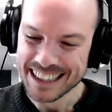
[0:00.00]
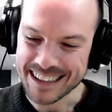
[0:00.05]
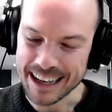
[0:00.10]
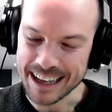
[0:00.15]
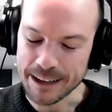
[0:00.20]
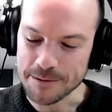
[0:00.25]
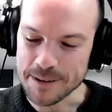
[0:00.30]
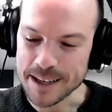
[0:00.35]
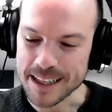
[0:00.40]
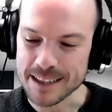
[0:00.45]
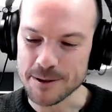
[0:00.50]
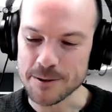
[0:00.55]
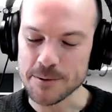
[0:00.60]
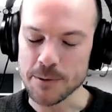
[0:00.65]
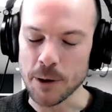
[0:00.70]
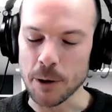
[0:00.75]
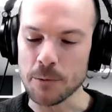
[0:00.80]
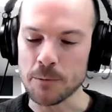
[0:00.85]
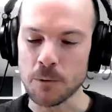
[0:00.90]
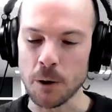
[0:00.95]
tell
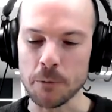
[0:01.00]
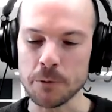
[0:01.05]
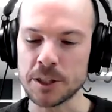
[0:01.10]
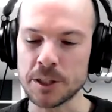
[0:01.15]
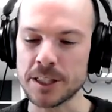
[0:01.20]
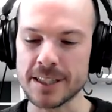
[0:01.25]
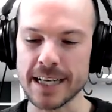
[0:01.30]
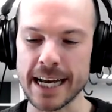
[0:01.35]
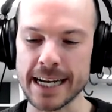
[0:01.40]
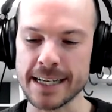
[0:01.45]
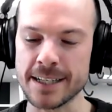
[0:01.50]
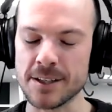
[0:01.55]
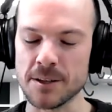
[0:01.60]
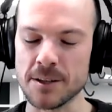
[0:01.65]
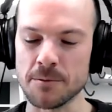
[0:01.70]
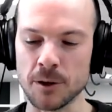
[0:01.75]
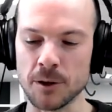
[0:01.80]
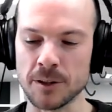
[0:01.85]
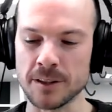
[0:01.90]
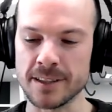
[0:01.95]
what what would you say to
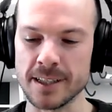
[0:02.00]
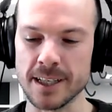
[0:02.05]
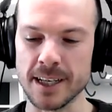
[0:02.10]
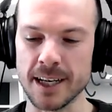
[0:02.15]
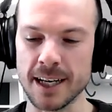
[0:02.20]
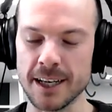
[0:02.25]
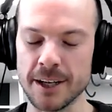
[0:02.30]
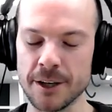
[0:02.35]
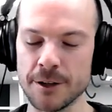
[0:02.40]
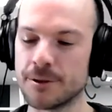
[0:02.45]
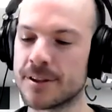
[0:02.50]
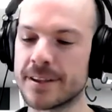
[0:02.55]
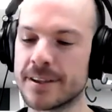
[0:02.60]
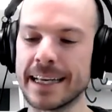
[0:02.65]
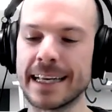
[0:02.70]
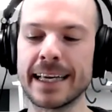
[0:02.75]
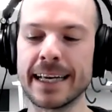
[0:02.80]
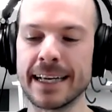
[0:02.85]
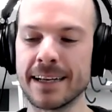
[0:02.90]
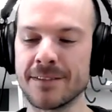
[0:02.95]
someone to, who's
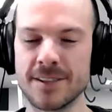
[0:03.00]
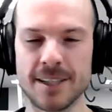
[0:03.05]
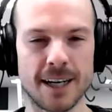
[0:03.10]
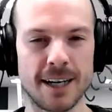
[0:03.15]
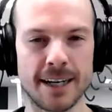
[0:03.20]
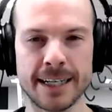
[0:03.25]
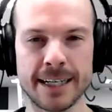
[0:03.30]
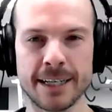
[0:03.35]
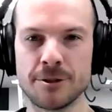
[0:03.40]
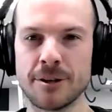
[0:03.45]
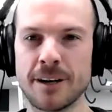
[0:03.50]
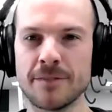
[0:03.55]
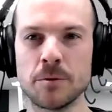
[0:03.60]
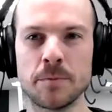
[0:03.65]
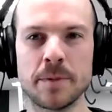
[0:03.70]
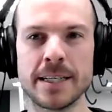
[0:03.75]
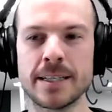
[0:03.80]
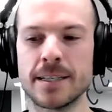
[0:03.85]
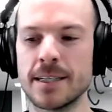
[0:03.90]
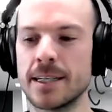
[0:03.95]
thinking of starting a
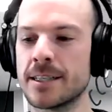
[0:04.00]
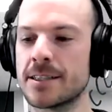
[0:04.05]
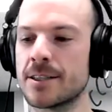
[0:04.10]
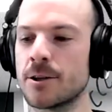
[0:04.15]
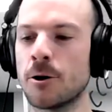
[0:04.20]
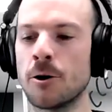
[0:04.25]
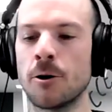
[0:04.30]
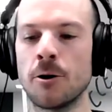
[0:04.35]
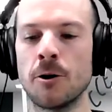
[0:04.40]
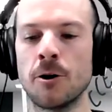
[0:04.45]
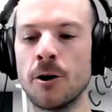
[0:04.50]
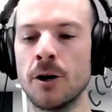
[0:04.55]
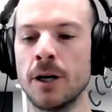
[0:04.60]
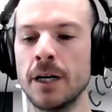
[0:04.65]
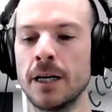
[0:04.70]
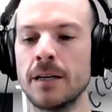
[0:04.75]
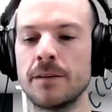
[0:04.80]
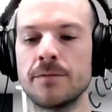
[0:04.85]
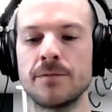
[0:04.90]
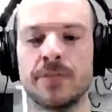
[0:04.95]
travel business or
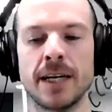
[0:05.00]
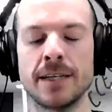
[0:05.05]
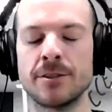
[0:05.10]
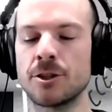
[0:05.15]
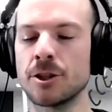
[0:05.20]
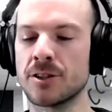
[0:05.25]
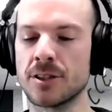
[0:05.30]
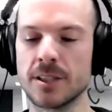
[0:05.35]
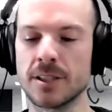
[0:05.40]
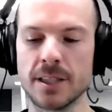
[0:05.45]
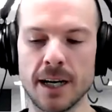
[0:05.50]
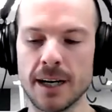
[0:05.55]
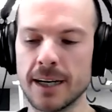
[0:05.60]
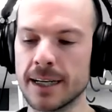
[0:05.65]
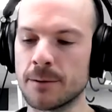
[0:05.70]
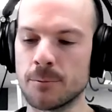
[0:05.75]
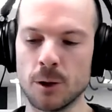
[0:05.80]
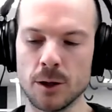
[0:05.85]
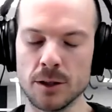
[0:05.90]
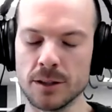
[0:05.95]
they're just
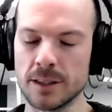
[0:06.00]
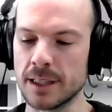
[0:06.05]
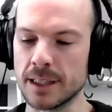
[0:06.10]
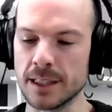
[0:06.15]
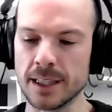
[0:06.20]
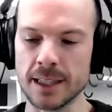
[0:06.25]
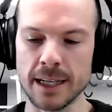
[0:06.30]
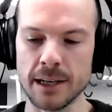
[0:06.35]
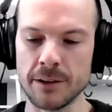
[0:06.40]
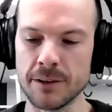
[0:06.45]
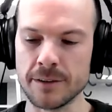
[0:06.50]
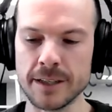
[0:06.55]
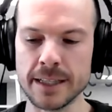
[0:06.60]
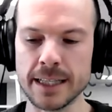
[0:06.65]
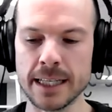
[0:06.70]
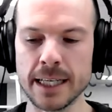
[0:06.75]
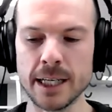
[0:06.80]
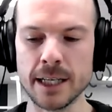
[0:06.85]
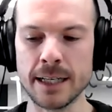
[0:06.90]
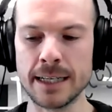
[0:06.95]
starting one? You know, they're
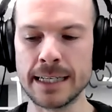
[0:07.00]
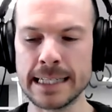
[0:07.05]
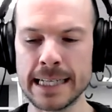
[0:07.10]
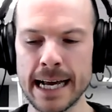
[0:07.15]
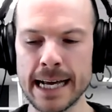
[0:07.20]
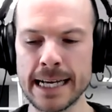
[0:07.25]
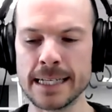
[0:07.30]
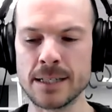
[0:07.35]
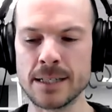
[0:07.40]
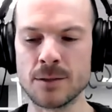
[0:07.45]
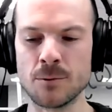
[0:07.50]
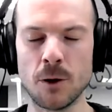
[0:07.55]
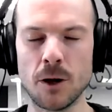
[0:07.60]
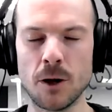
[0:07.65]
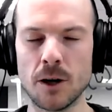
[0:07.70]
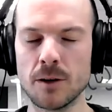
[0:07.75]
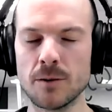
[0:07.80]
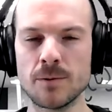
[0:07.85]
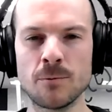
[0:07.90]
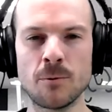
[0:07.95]
in the early days.
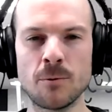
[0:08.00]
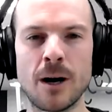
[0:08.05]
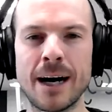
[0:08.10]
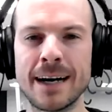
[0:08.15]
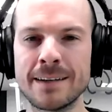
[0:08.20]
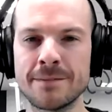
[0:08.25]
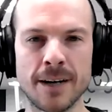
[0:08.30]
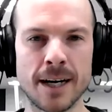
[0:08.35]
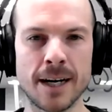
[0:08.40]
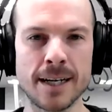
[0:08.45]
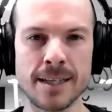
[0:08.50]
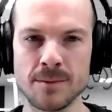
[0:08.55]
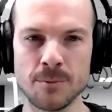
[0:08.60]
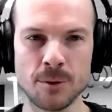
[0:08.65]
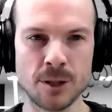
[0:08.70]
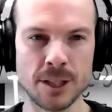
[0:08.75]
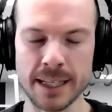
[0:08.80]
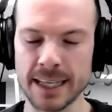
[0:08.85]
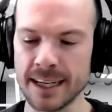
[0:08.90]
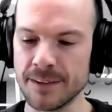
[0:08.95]
What what advice
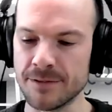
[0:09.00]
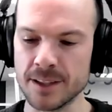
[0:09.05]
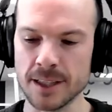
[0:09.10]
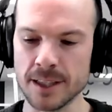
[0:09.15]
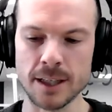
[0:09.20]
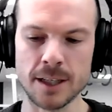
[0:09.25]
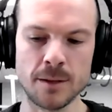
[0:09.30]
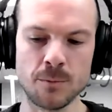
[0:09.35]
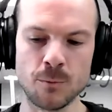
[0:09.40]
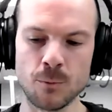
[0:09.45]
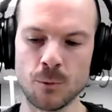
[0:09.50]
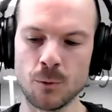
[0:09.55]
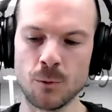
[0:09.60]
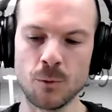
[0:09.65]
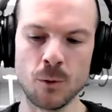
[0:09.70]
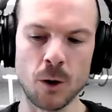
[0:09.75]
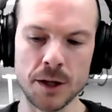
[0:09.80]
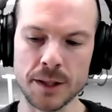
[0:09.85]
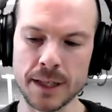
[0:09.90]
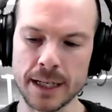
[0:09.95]
would you give to them?
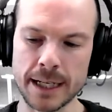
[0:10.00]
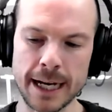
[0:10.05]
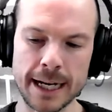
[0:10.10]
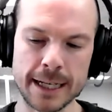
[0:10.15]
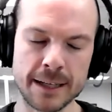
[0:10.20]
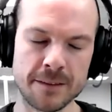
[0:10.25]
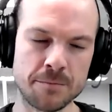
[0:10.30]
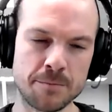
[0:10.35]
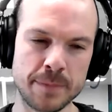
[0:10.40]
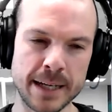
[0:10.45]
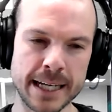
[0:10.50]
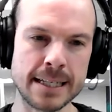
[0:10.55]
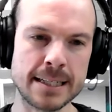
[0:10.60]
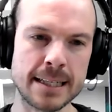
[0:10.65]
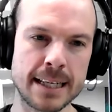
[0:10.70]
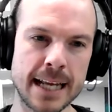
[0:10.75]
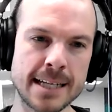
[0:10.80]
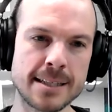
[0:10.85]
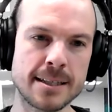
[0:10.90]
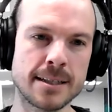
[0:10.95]
What are the kind of
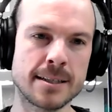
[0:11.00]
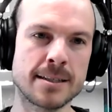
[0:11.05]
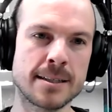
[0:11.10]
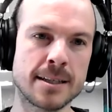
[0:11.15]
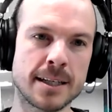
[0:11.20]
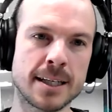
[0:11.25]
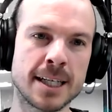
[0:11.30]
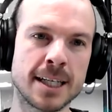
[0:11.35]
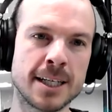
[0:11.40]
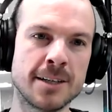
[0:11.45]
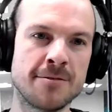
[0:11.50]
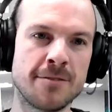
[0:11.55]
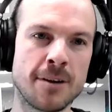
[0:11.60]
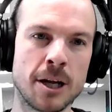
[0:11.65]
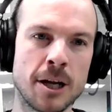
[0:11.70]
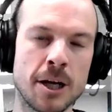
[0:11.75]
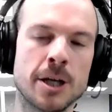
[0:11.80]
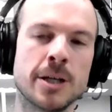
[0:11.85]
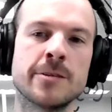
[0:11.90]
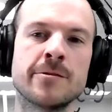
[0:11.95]
biggest lessons that you've
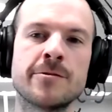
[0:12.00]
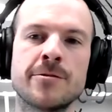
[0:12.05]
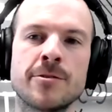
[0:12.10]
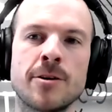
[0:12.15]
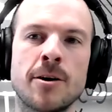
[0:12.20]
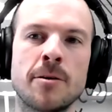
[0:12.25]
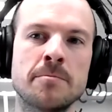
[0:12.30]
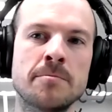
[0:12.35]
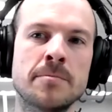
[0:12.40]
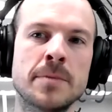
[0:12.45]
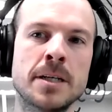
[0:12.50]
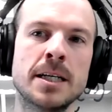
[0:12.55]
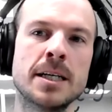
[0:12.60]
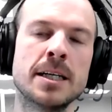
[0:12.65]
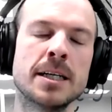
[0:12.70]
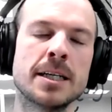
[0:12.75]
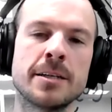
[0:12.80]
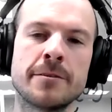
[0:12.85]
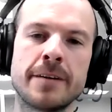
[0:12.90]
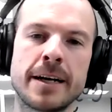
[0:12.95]
learned from
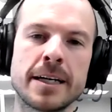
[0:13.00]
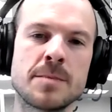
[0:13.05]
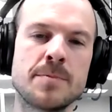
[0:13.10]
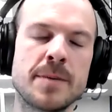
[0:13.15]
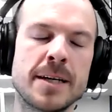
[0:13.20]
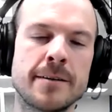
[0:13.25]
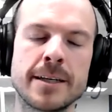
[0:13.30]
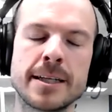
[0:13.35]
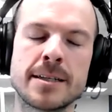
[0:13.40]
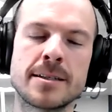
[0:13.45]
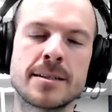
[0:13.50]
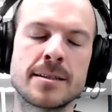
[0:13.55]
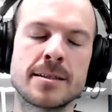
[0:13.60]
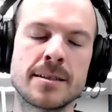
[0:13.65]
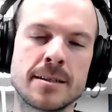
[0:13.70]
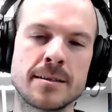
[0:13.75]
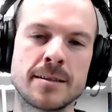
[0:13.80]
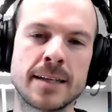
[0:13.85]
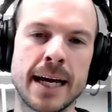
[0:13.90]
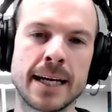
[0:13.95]
your
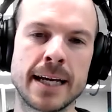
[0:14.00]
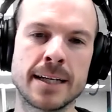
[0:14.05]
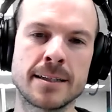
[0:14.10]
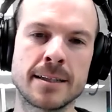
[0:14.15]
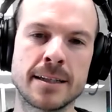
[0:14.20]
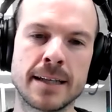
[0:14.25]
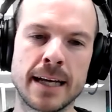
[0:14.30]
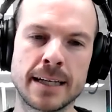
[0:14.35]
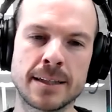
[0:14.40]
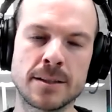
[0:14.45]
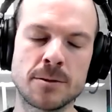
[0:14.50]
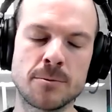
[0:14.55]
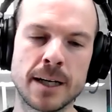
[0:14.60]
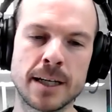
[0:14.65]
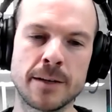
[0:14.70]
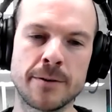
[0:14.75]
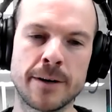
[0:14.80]
experience getting getting to where